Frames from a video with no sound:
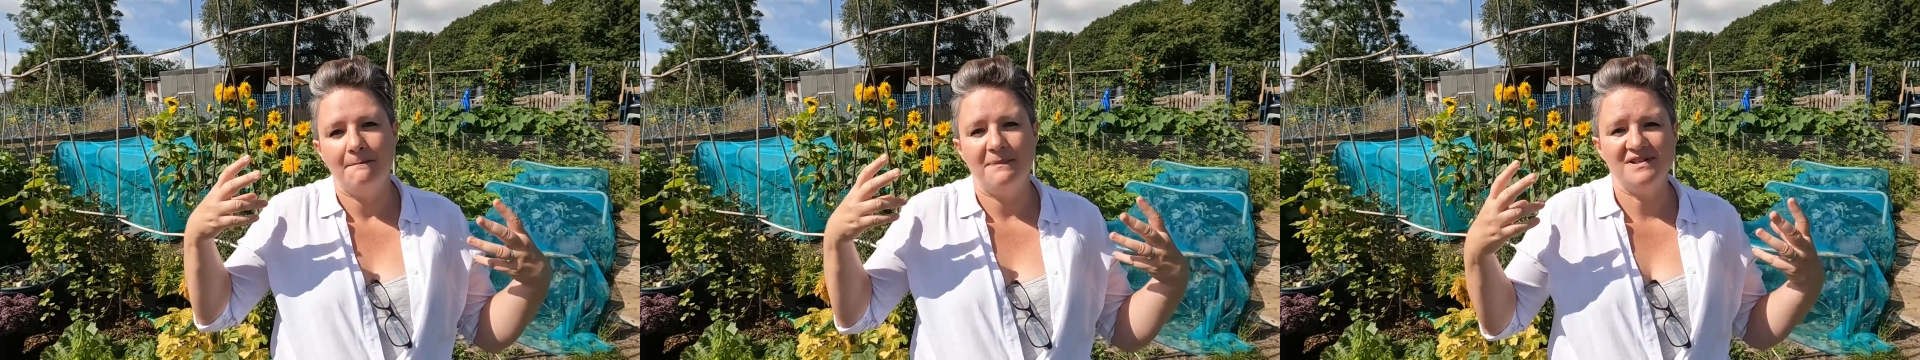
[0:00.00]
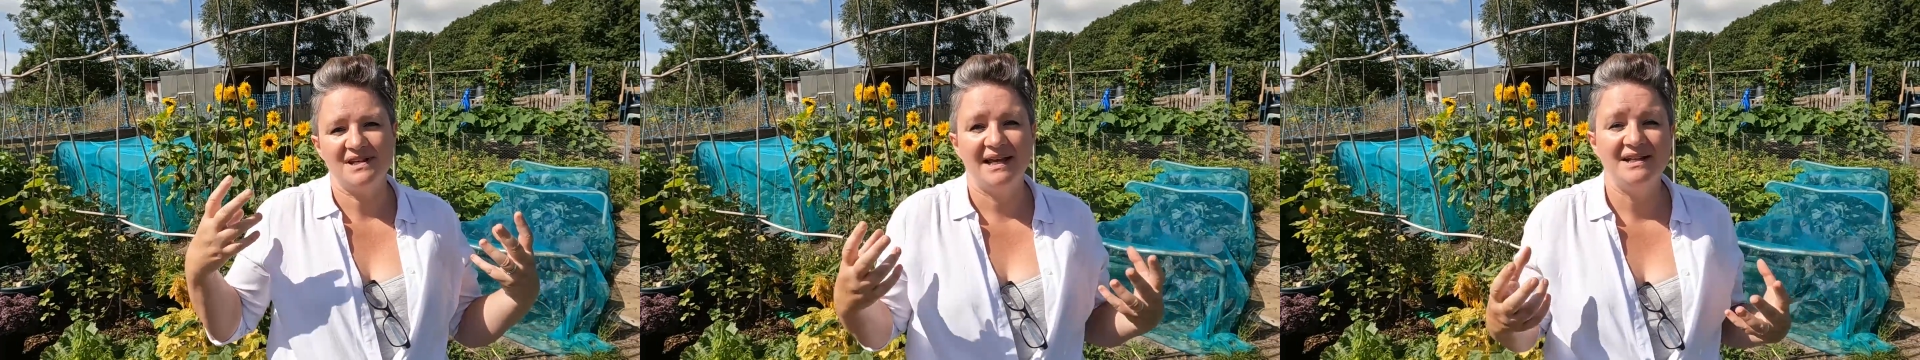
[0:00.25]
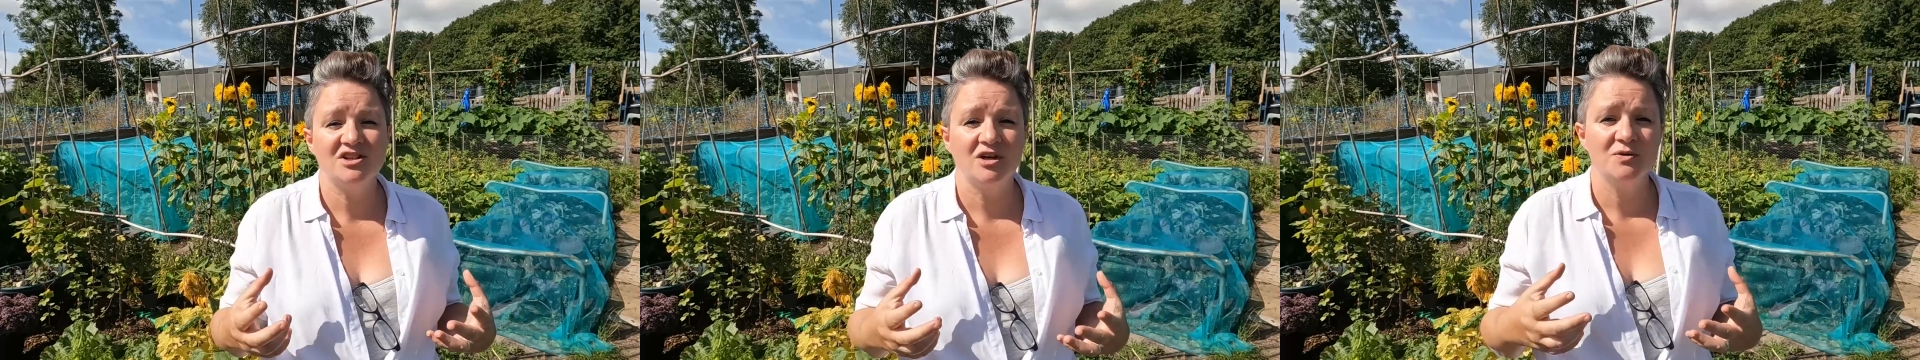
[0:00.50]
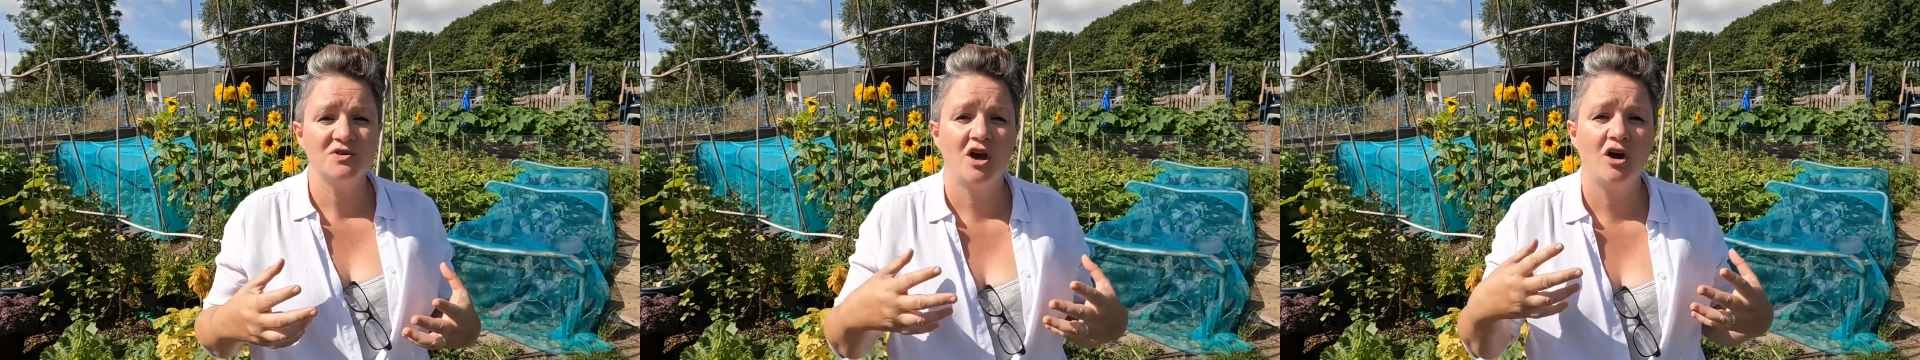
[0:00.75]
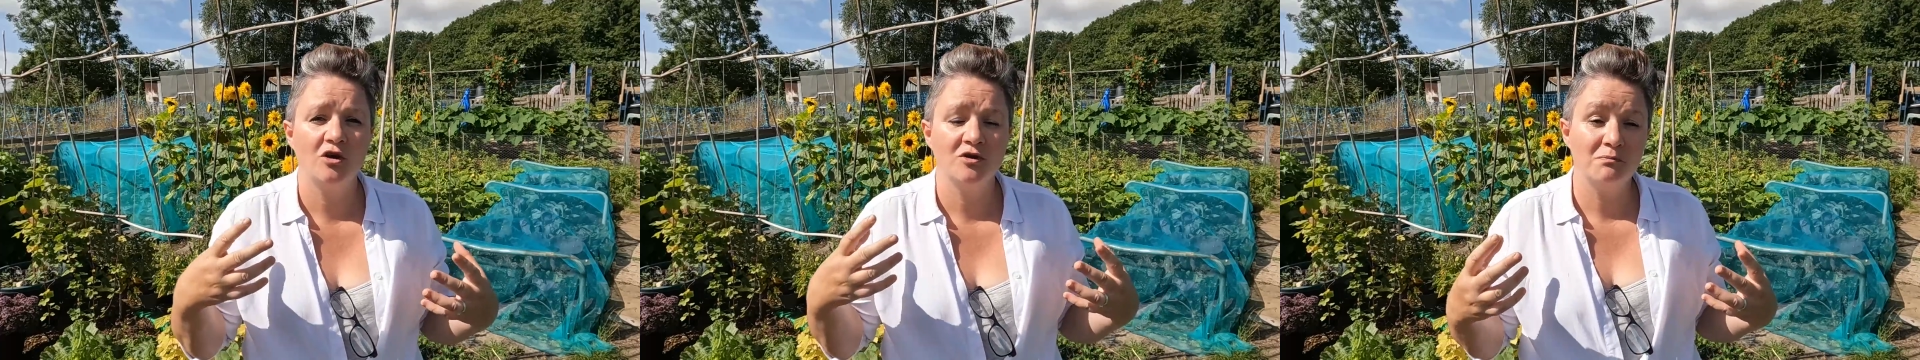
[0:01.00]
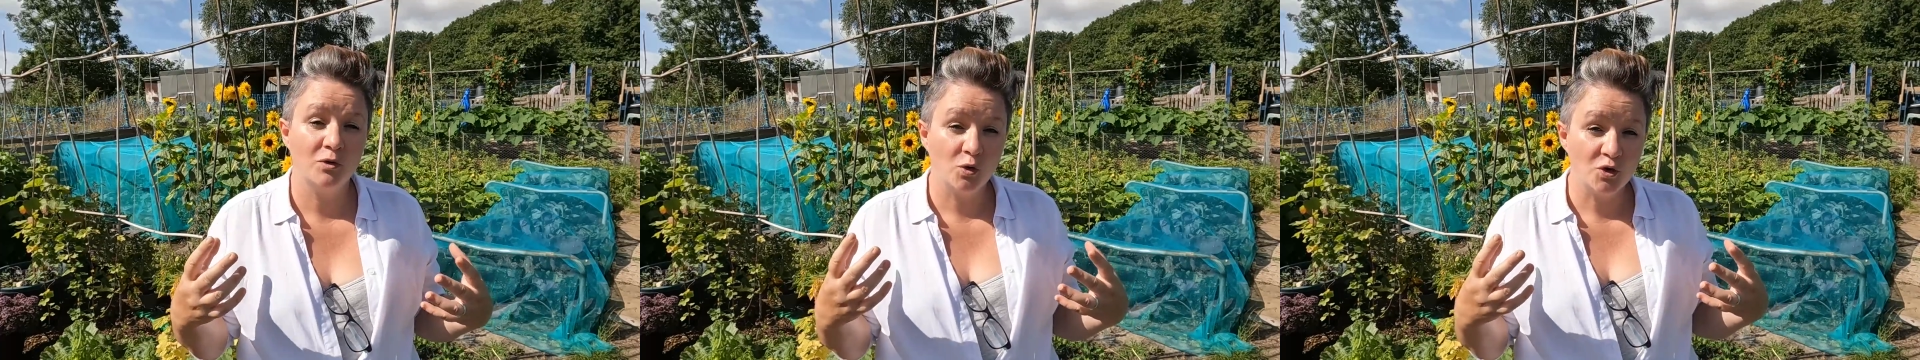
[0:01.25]
potatoes are the
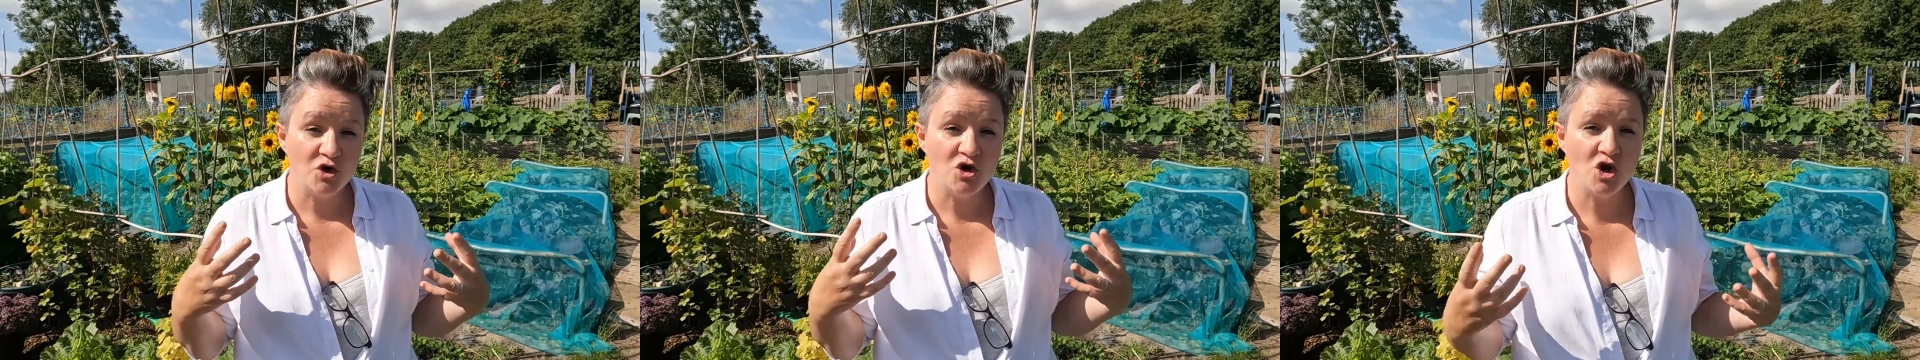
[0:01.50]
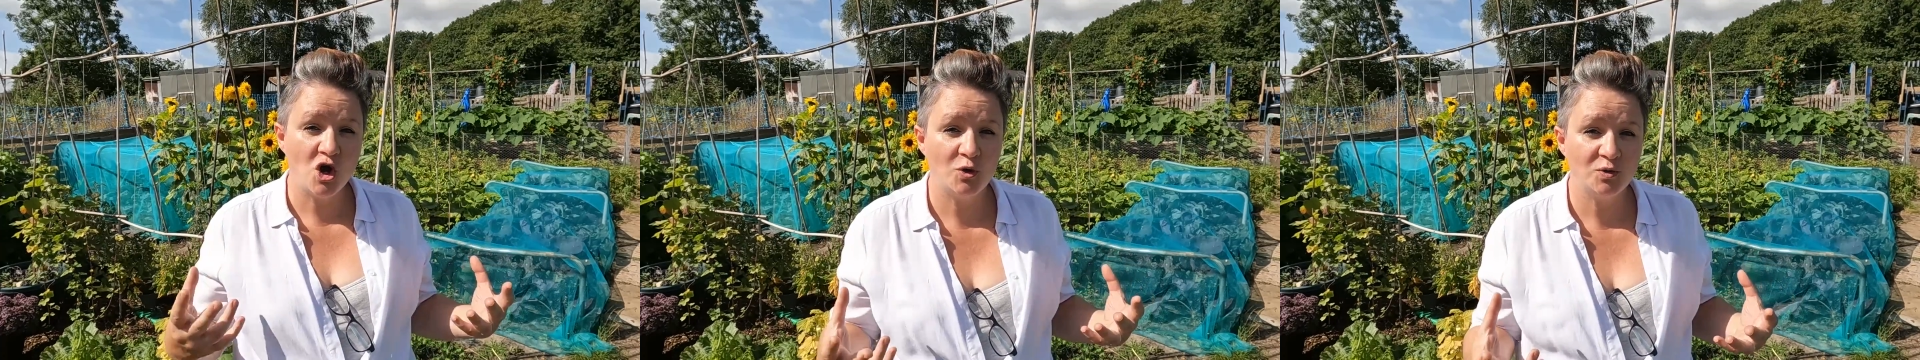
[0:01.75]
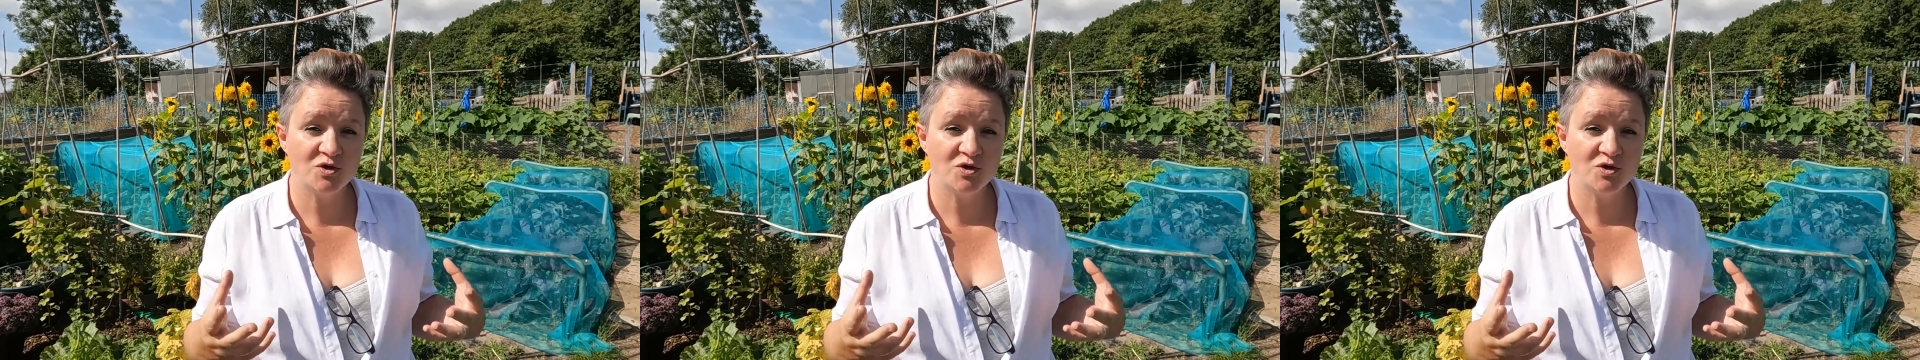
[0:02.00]
more known